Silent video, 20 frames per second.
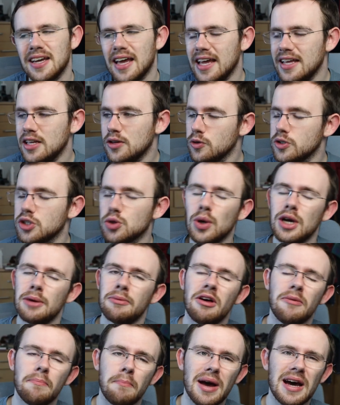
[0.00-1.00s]
it used quite a
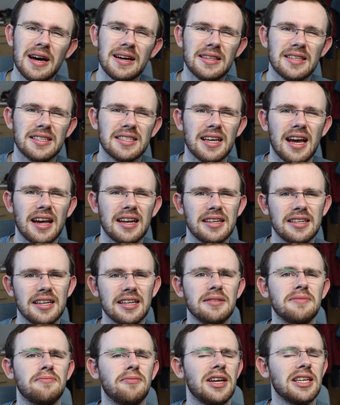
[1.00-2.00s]
bit of maths,
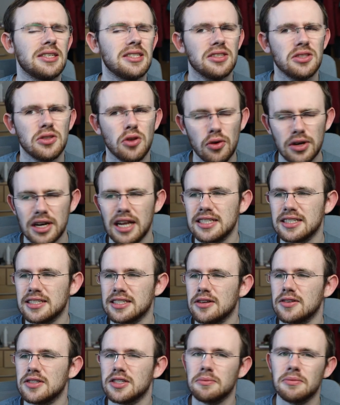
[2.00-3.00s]
and it's not
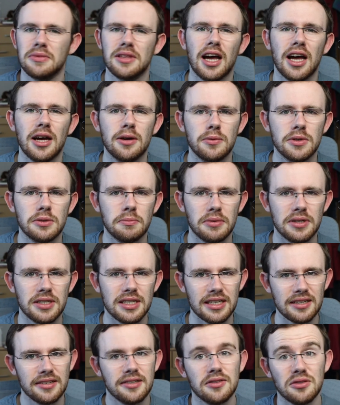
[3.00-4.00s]
necessarily something that I was
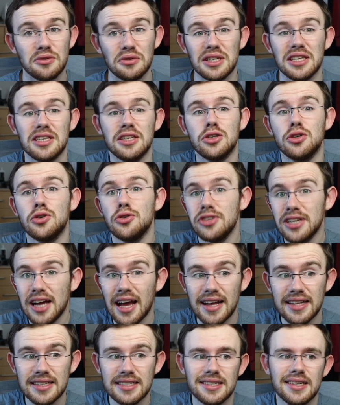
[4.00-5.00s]
particularly good
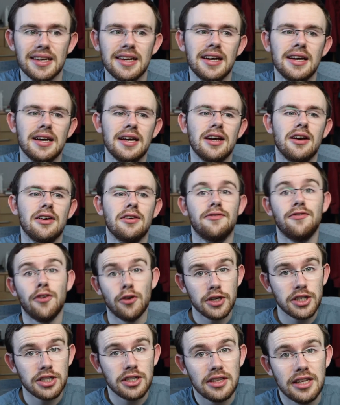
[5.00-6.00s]
at.
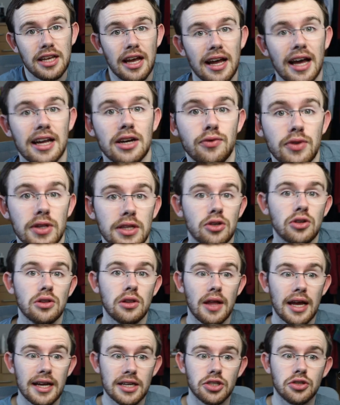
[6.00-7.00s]
Fortunately, I had a really good
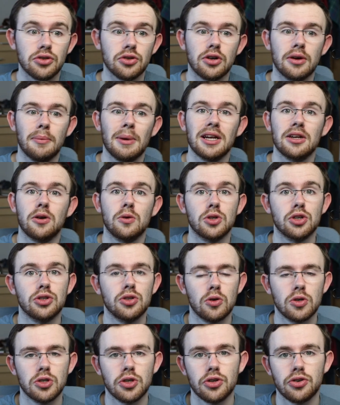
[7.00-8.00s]
lecturer, a man called
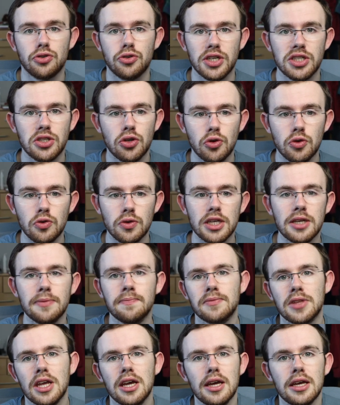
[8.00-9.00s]
Dr. Chris
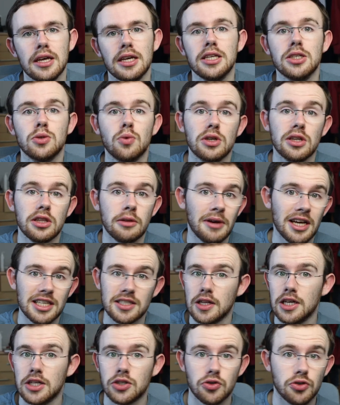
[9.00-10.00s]
Hooley. He's one of the
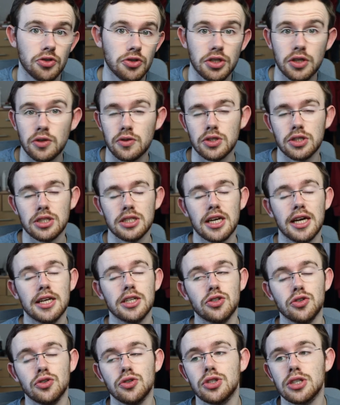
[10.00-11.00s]
best lecturers here in St
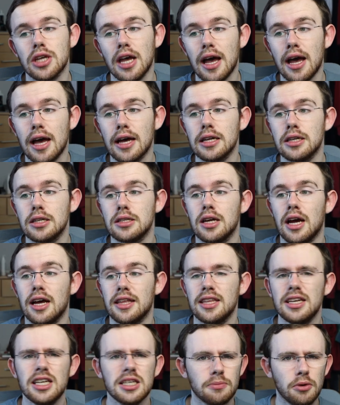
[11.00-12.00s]
Andrews, and
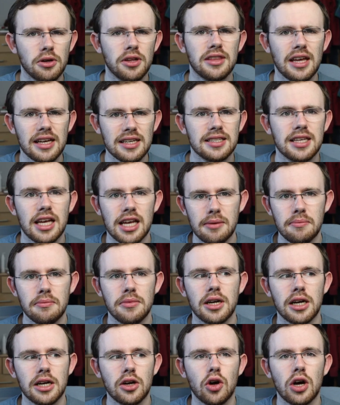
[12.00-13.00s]
I think it's probably thanks to
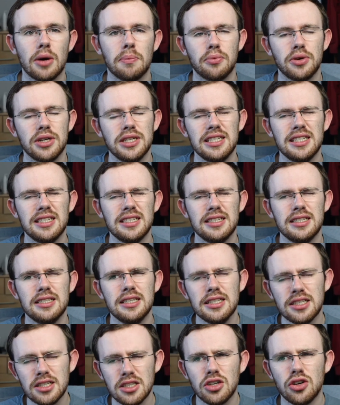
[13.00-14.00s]
him that I got a pretty
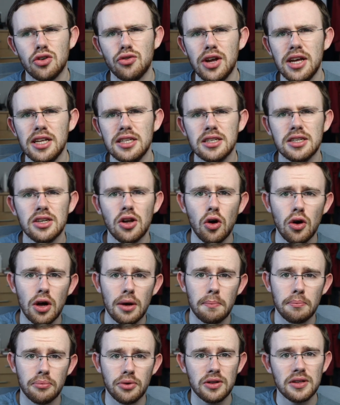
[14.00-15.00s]
decent grade.
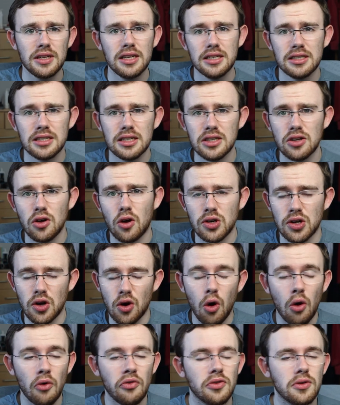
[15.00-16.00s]
Not brilliant, not
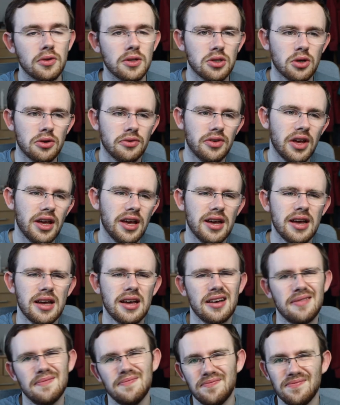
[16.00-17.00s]
awful, sort of
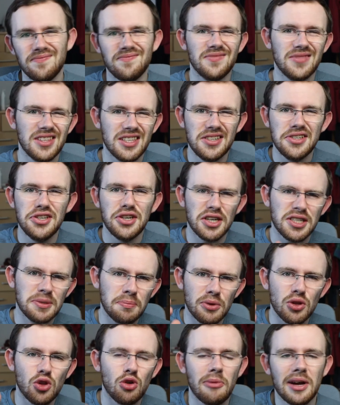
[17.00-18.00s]

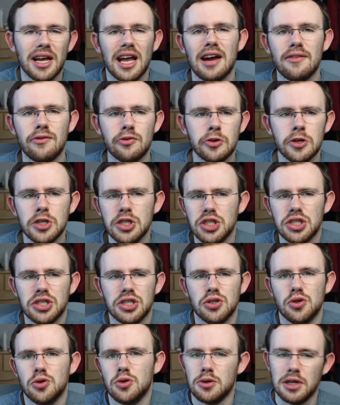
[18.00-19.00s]
just below my average,
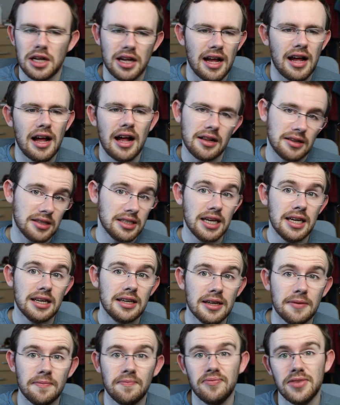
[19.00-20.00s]
so I'll
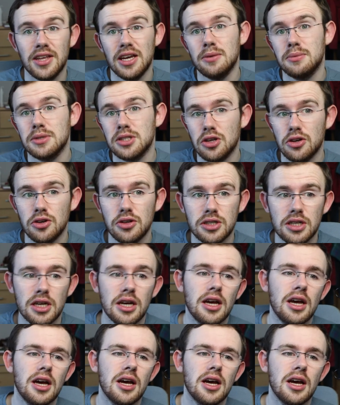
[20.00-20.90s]
take it. It was good.